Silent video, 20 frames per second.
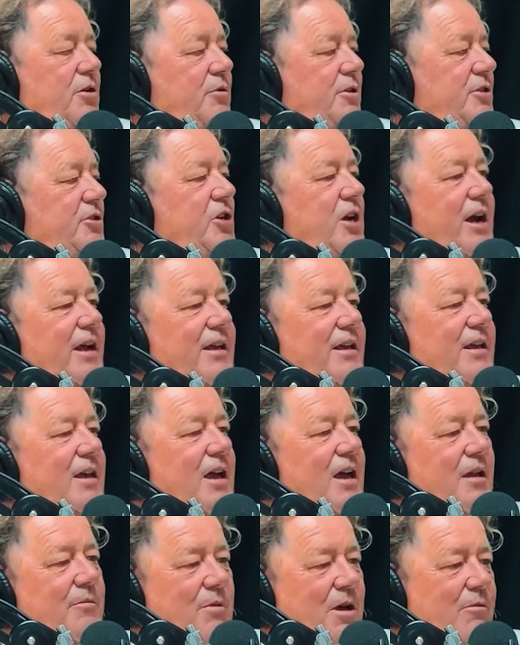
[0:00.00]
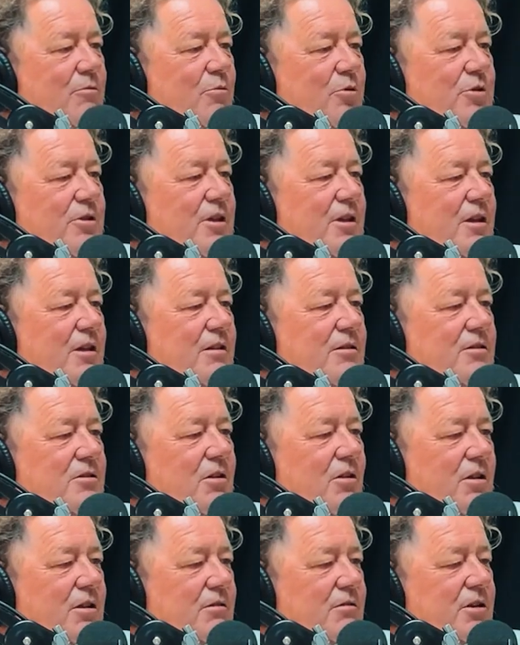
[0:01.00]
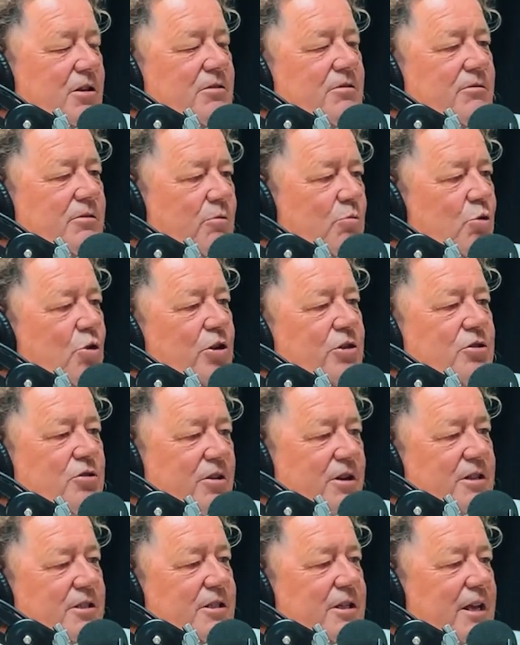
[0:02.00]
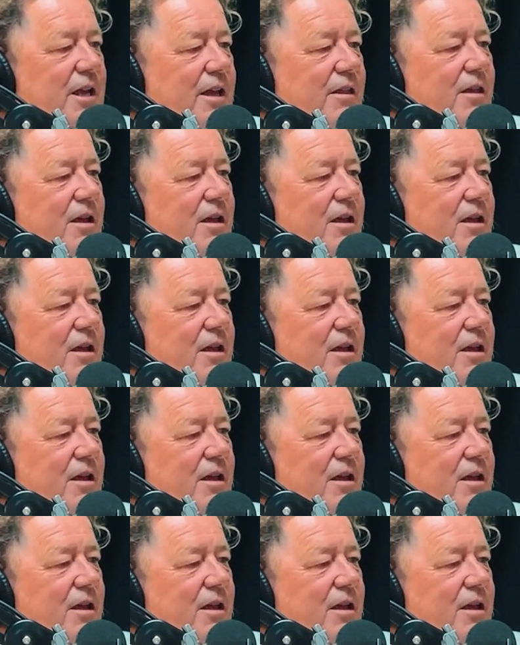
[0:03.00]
and Jake came up with you worked on it together?